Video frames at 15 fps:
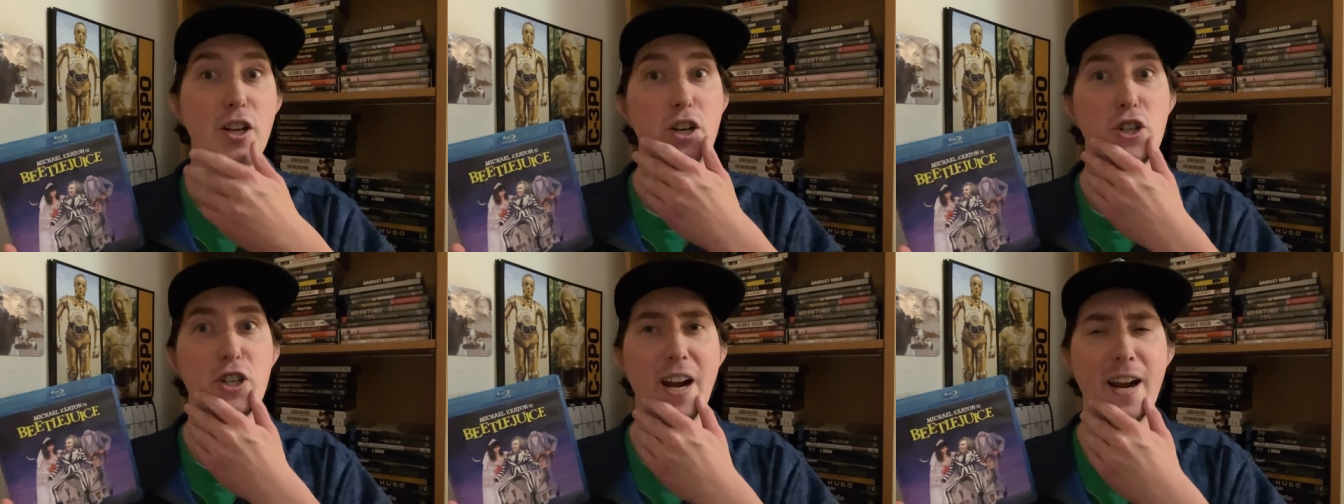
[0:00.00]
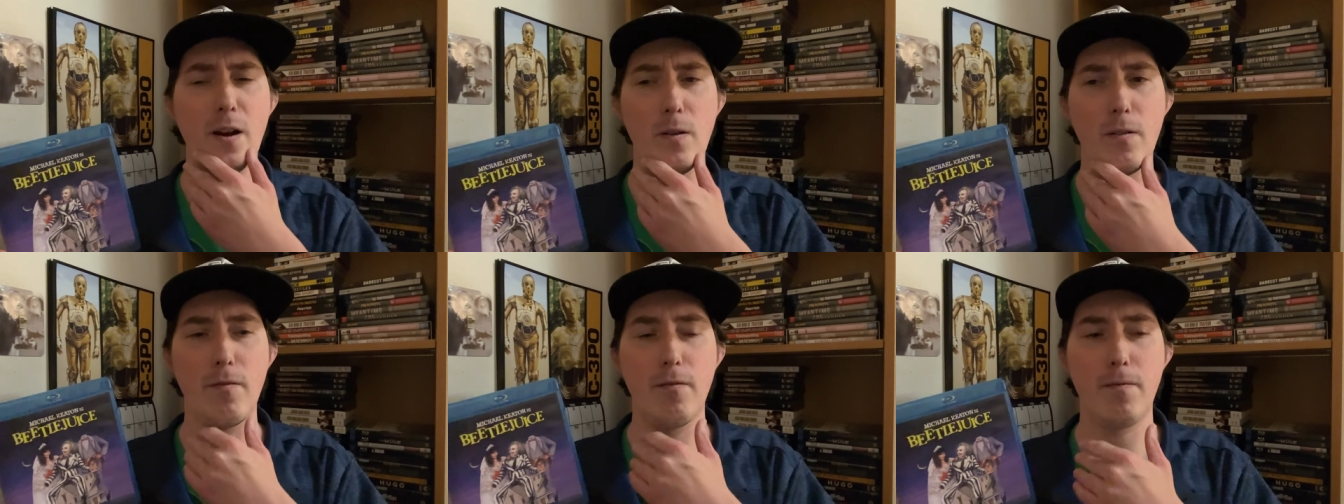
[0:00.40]

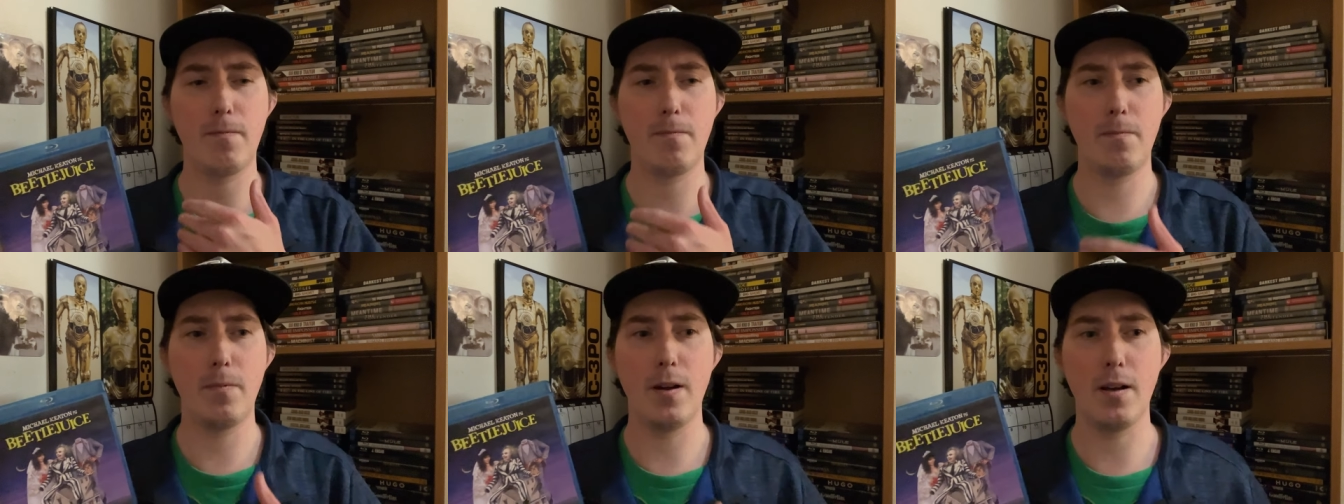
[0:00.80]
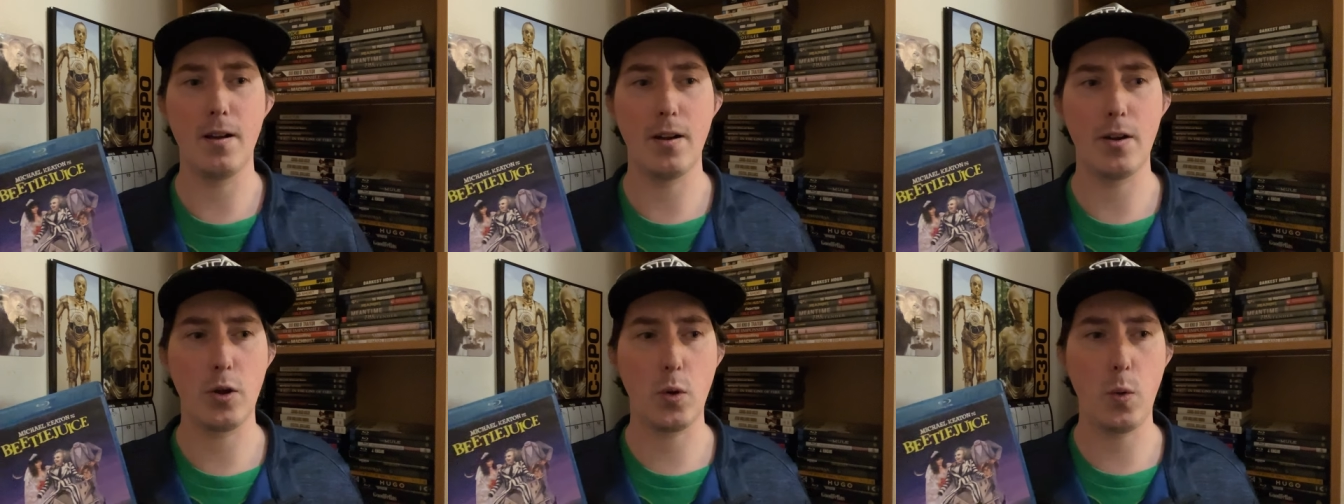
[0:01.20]
channel
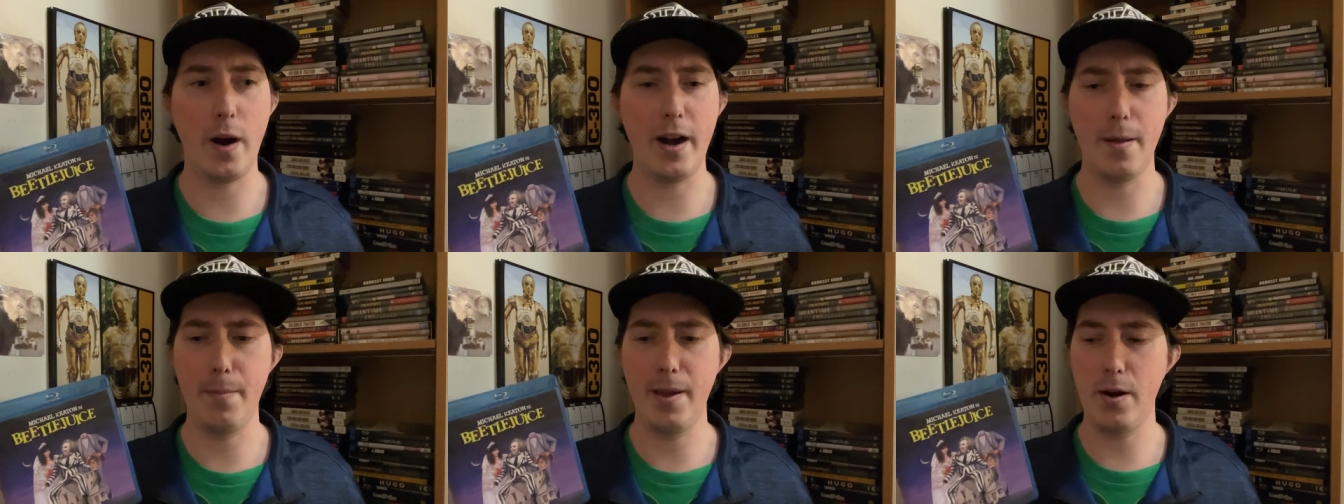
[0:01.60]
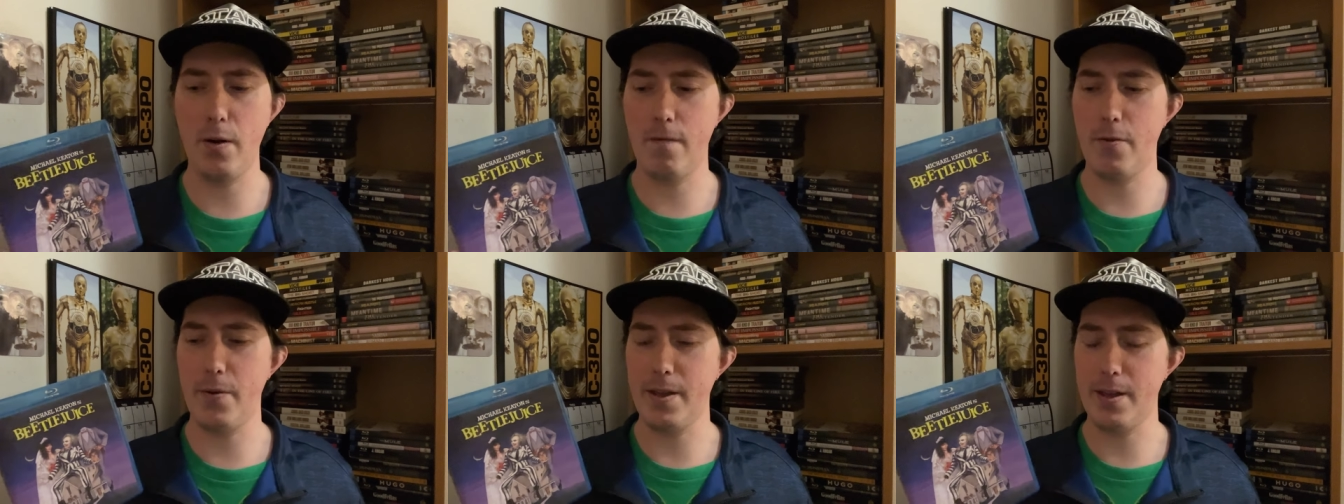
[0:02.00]
uh, quite a bit
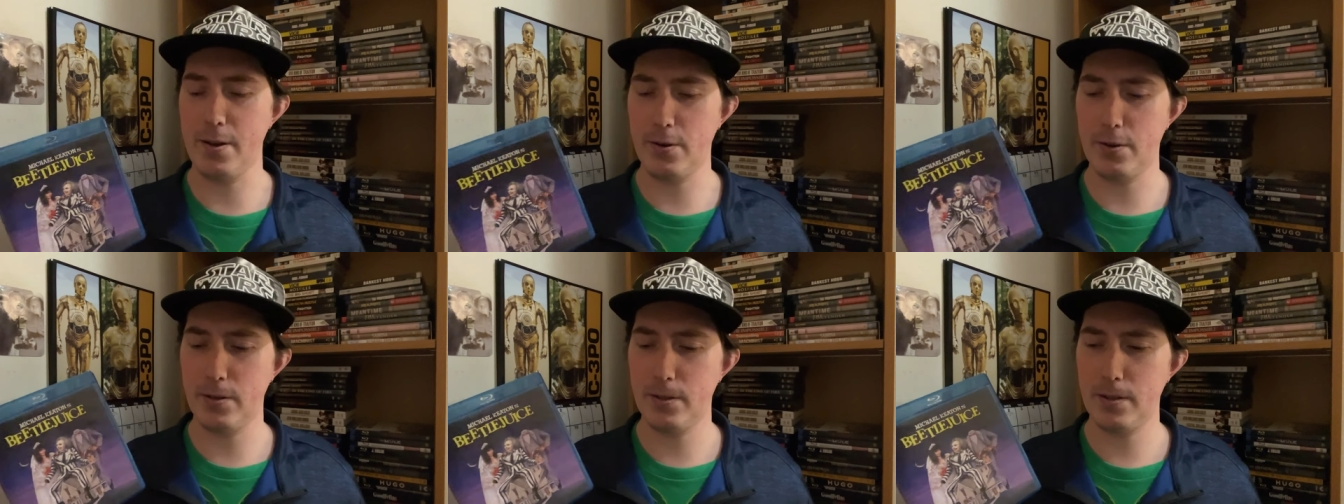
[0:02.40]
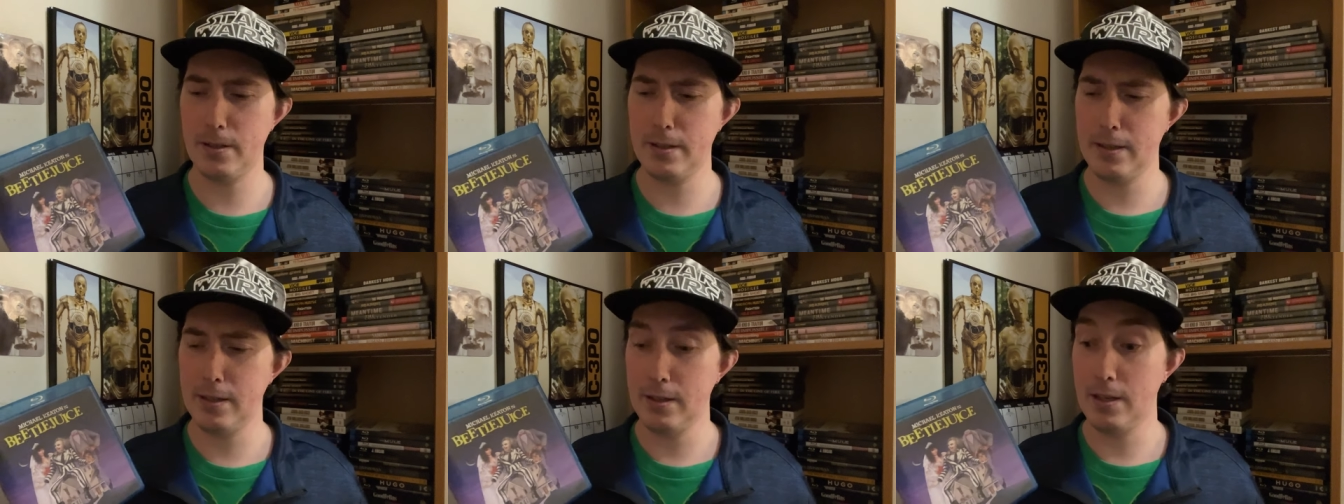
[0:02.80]
over the years,
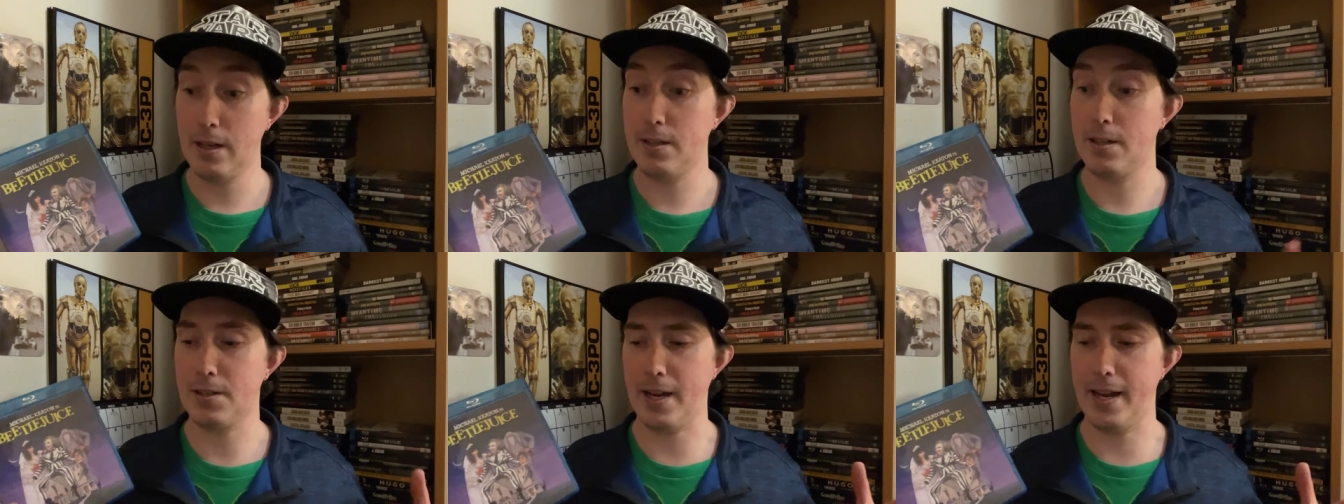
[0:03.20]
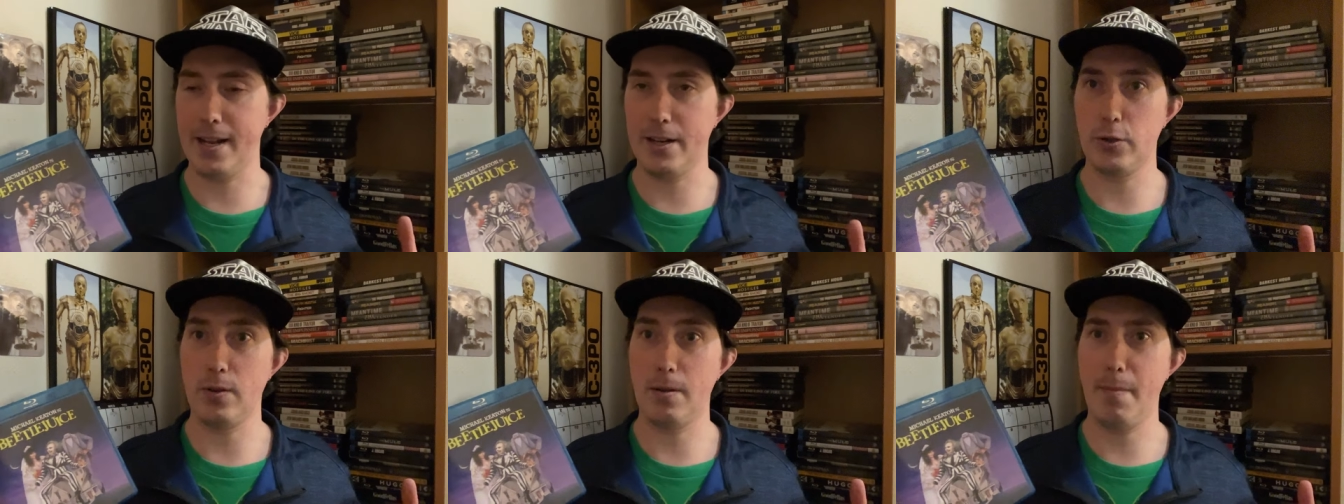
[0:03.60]
since I
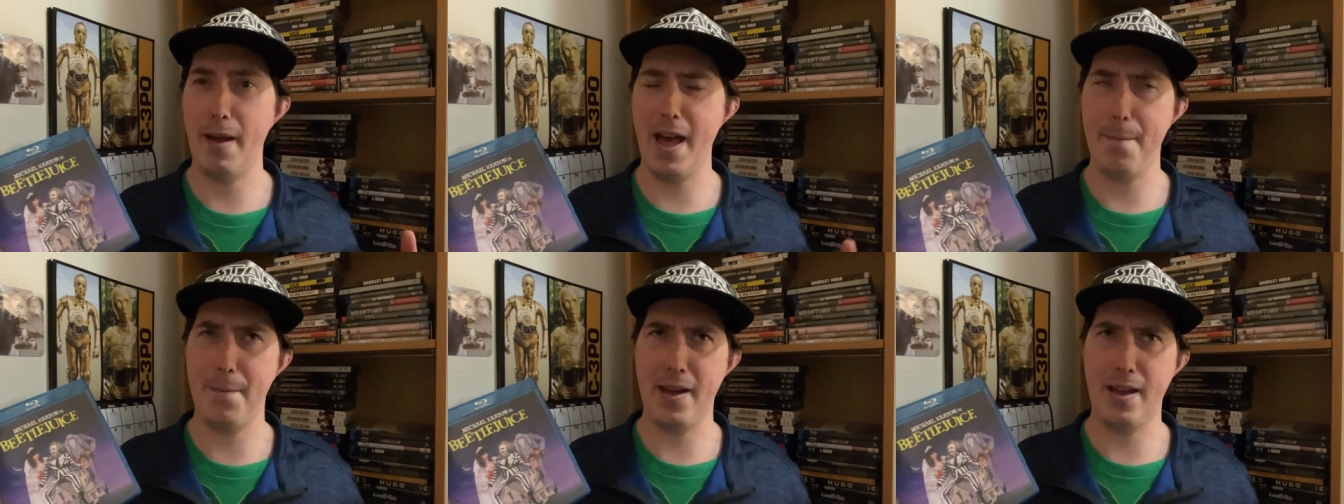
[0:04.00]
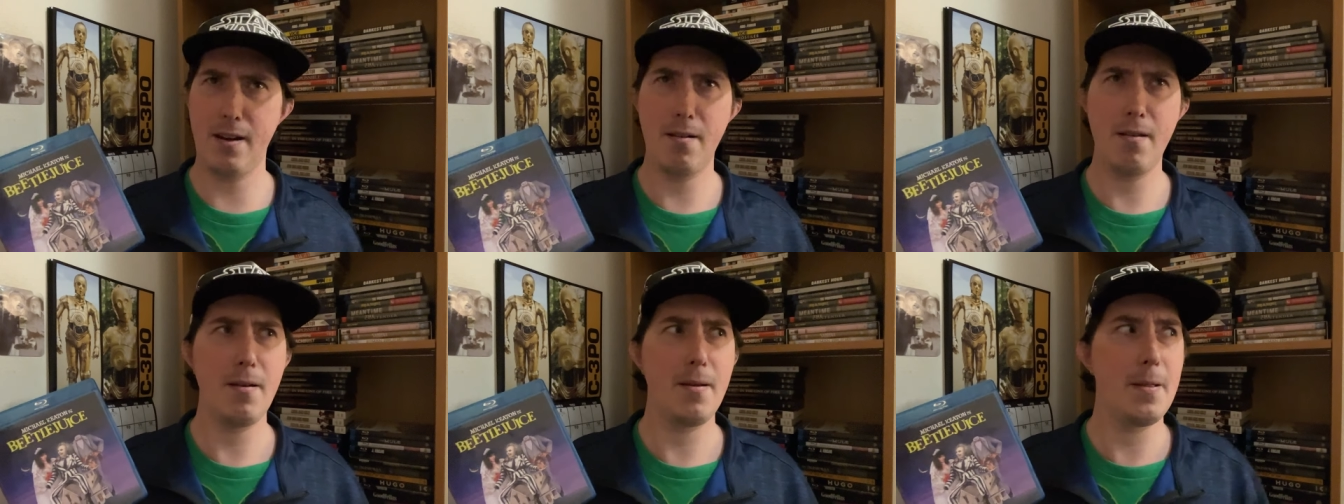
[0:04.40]
enjoy Batman.